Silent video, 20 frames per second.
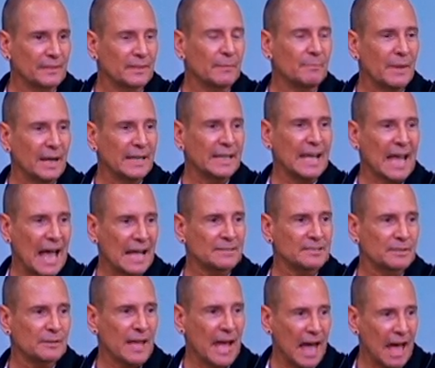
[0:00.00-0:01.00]
The money has
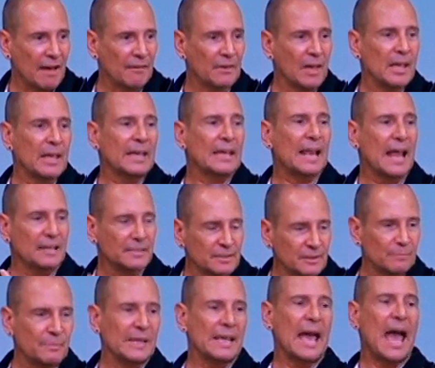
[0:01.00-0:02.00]
to be